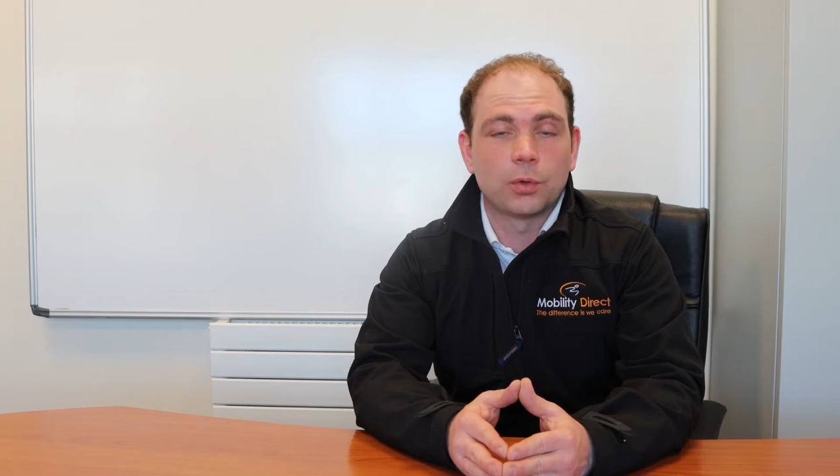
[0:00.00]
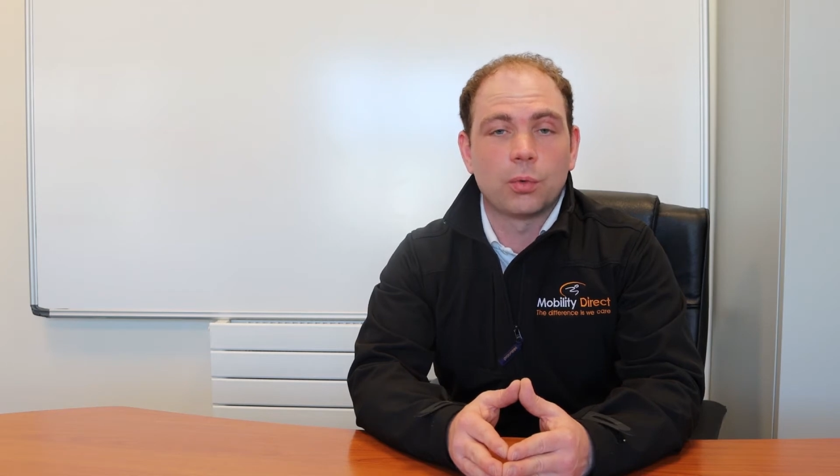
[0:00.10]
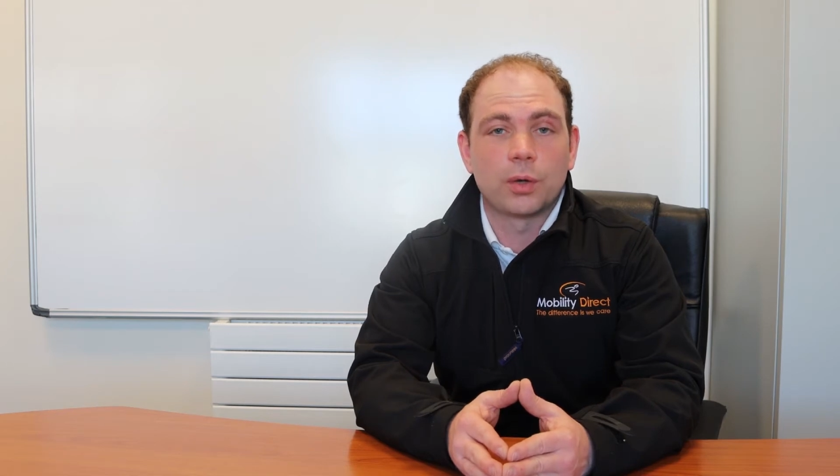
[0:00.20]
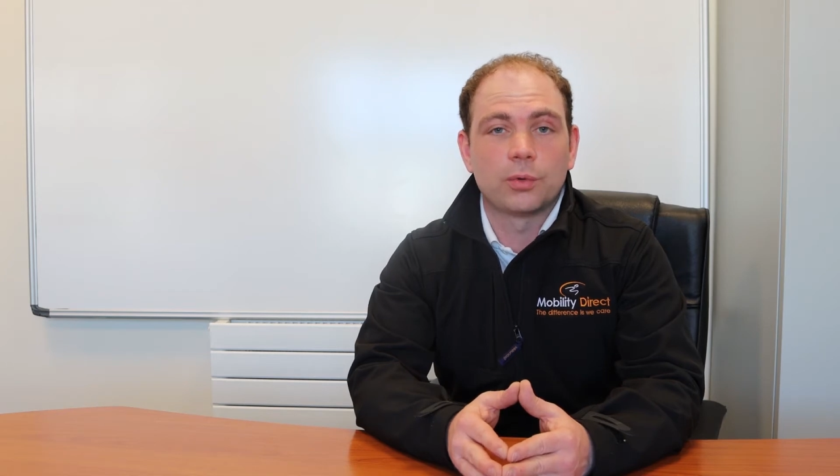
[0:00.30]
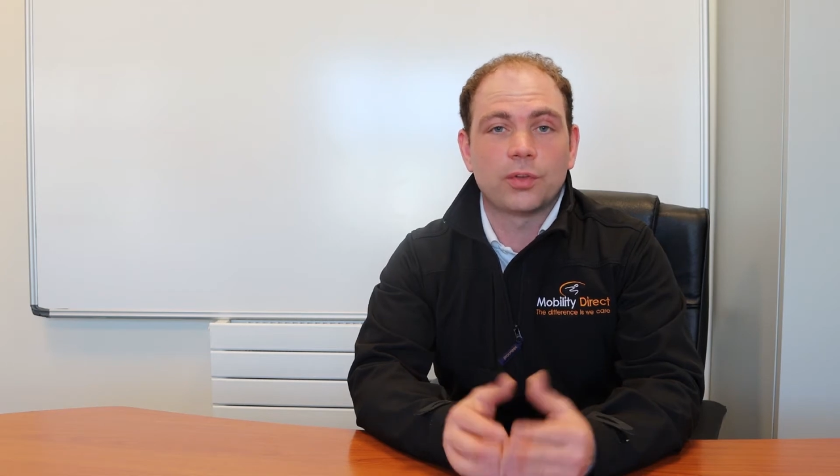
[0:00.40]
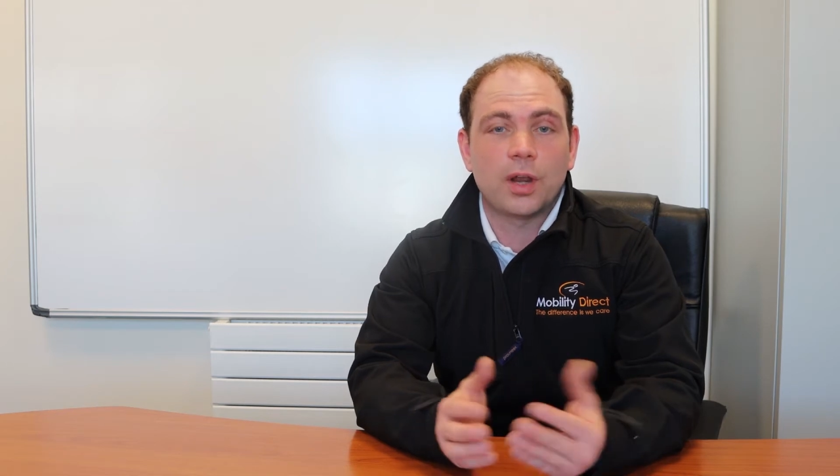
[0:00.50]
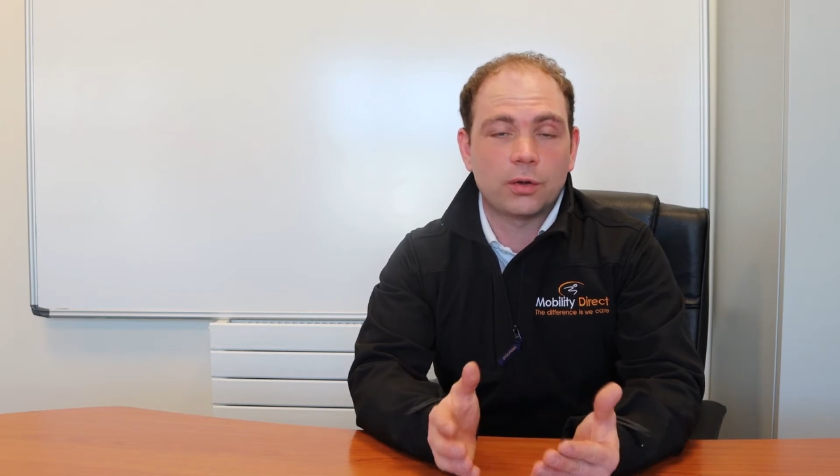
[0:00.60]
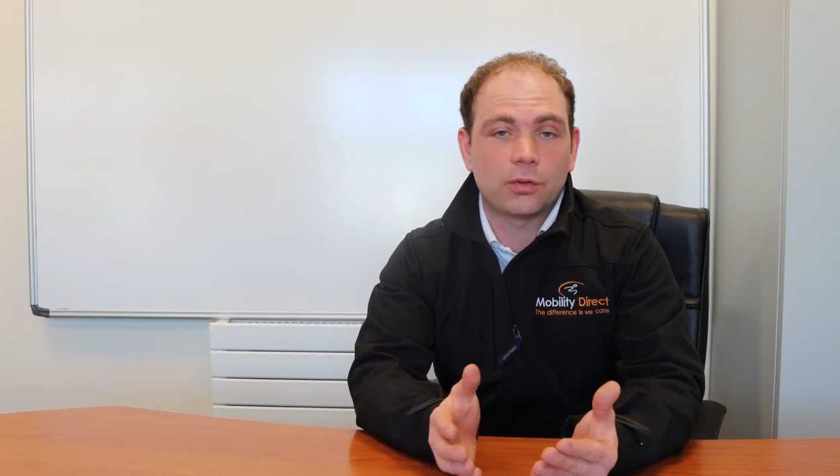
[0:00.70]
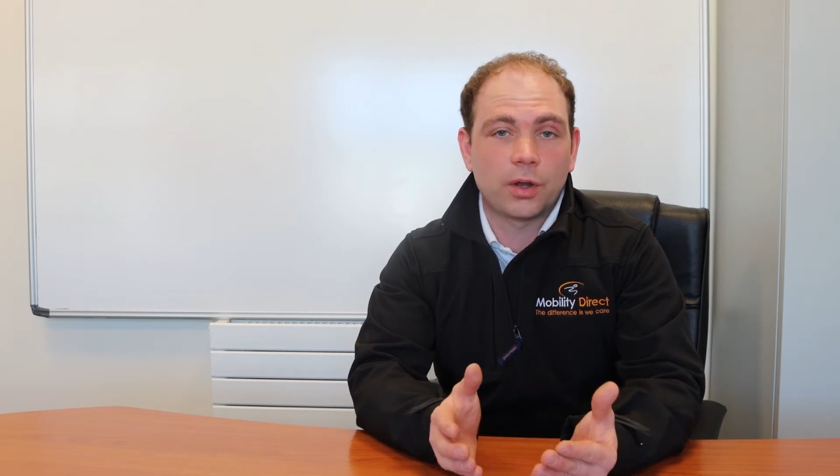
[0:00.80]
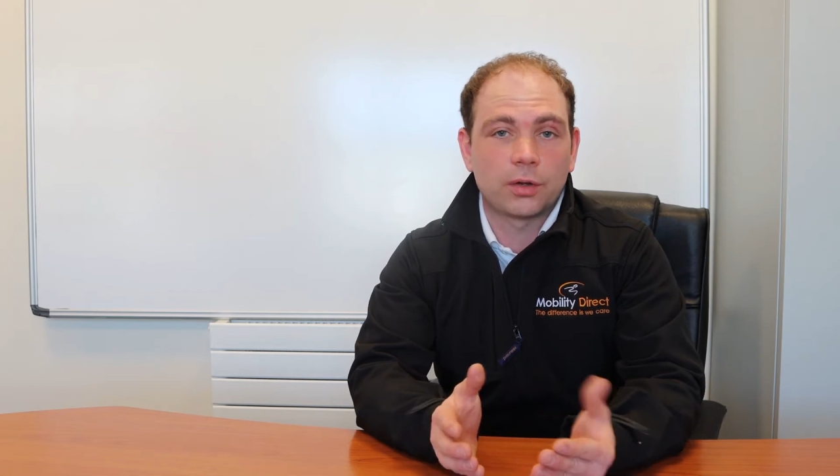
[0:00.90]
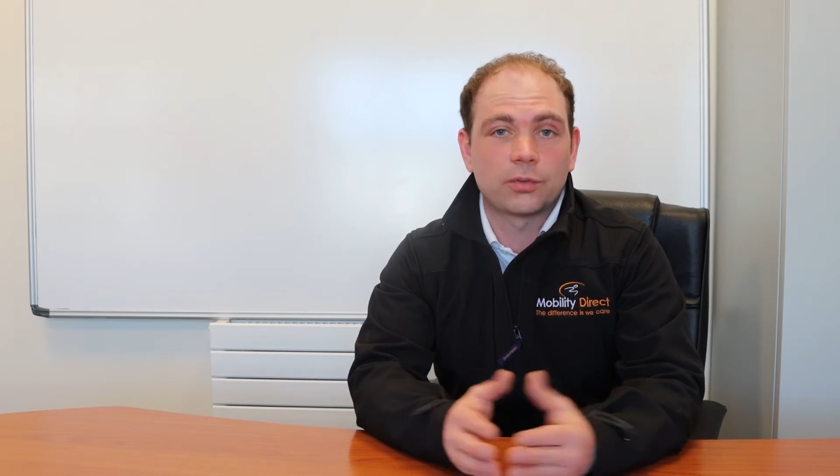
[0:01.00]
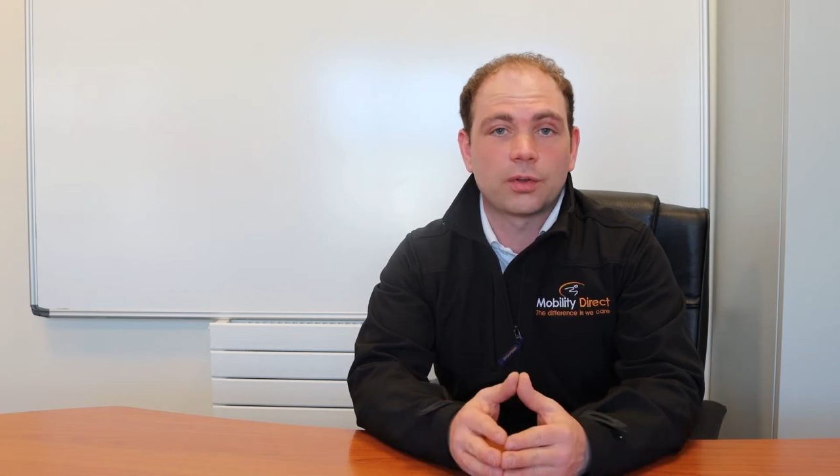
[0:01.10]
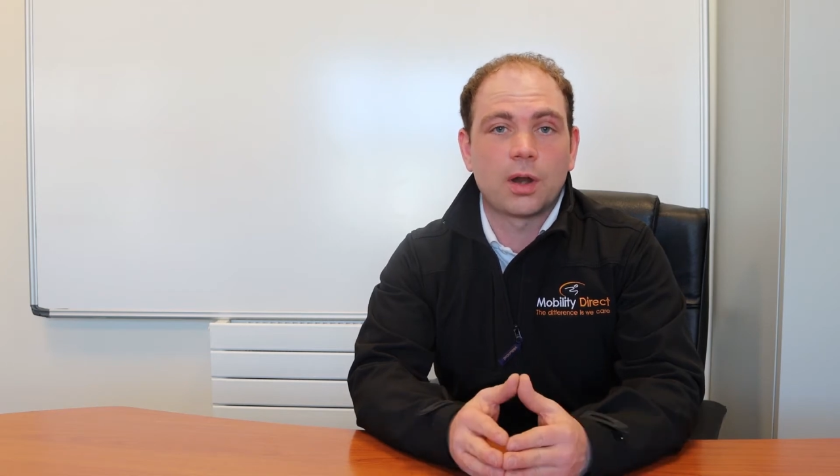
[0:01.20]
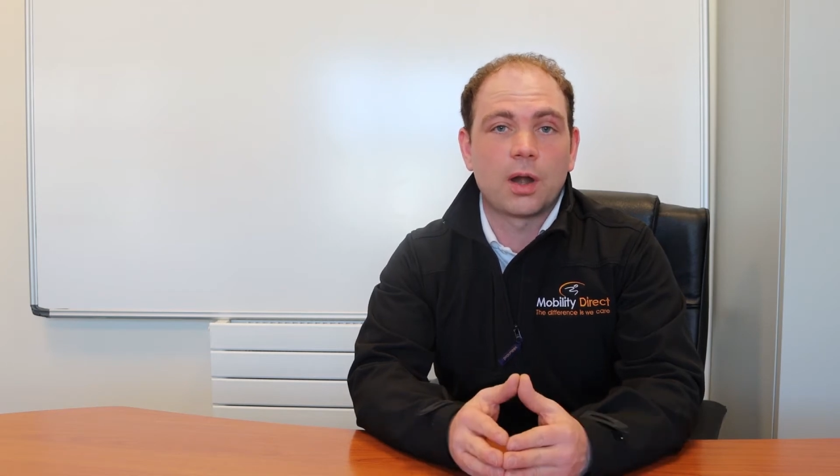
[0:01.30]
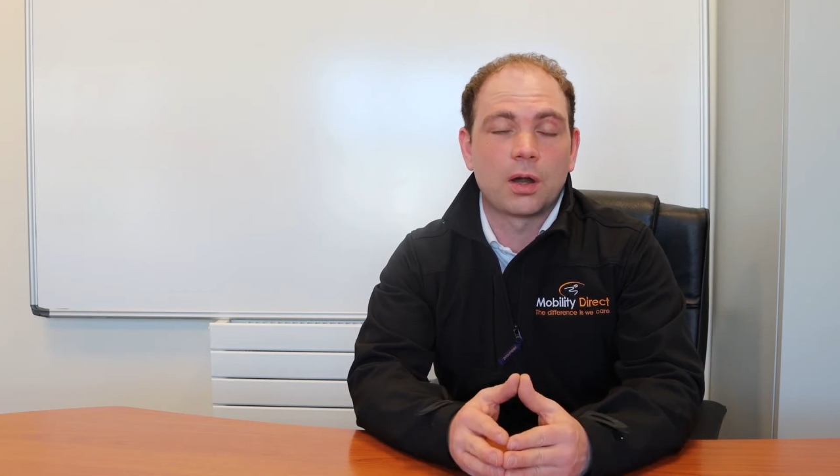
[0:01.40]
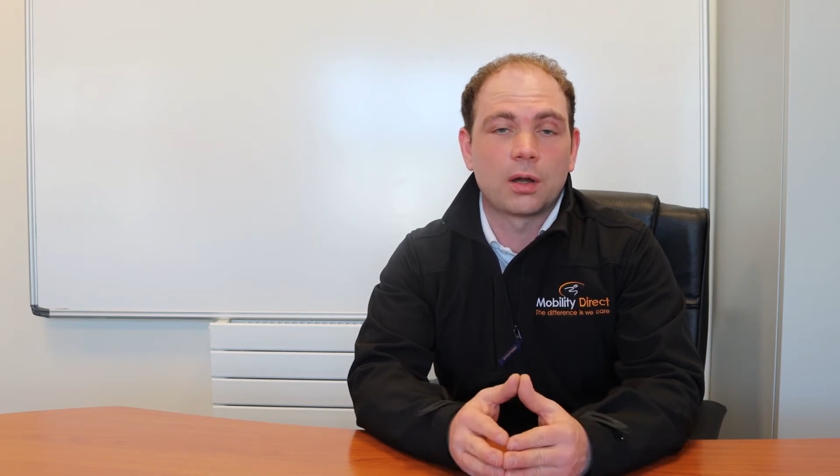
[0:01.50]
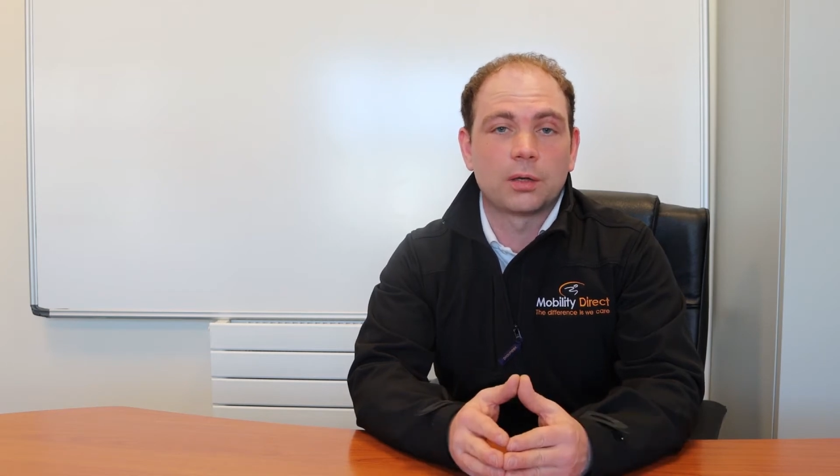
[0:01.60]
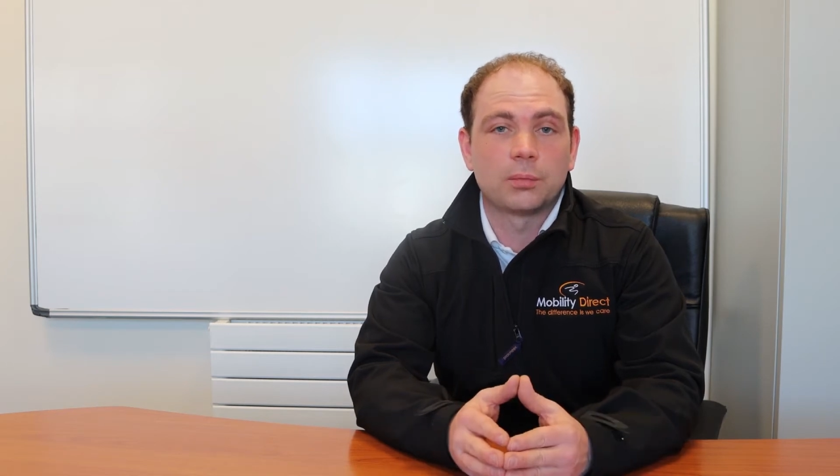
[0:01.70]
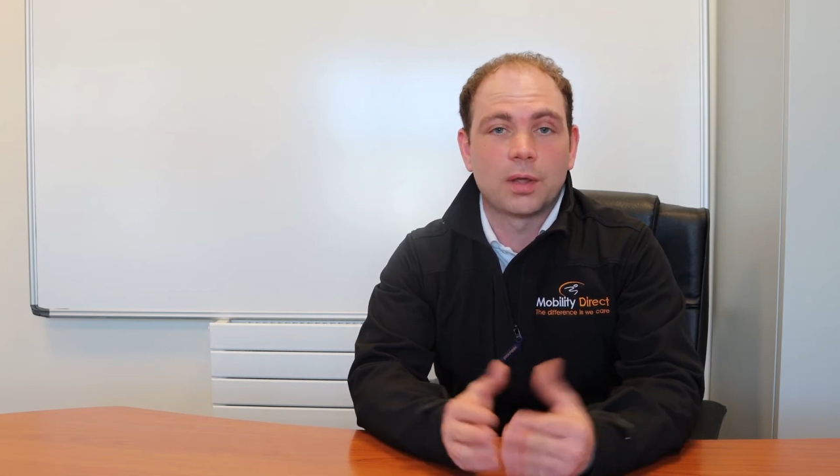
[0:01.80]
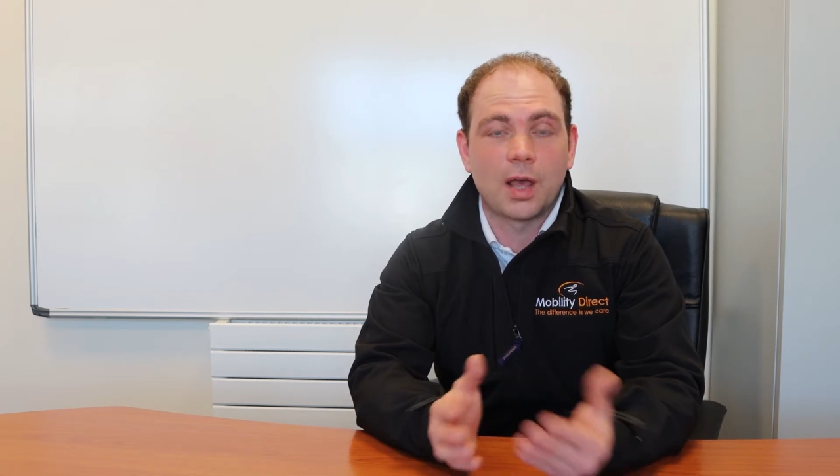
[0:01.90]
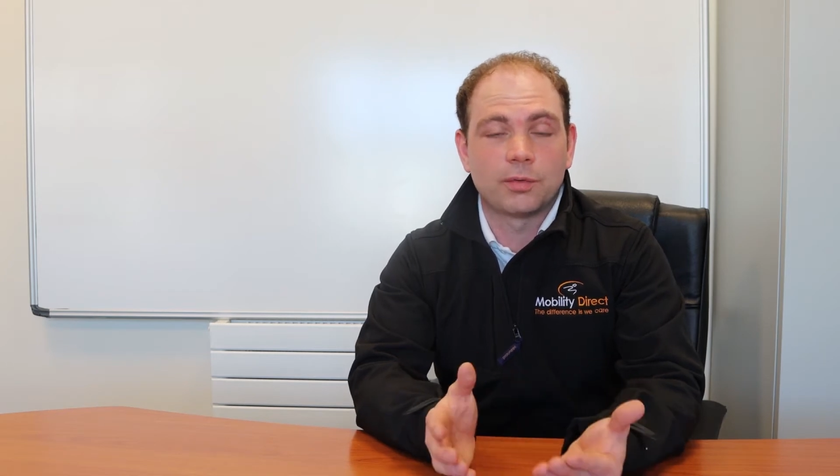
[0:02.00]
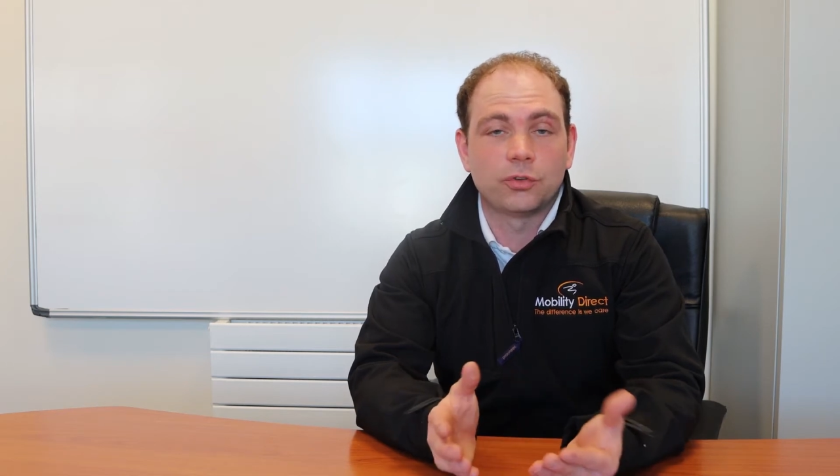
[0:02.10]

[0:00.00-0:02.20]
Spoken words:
whereas air tyres have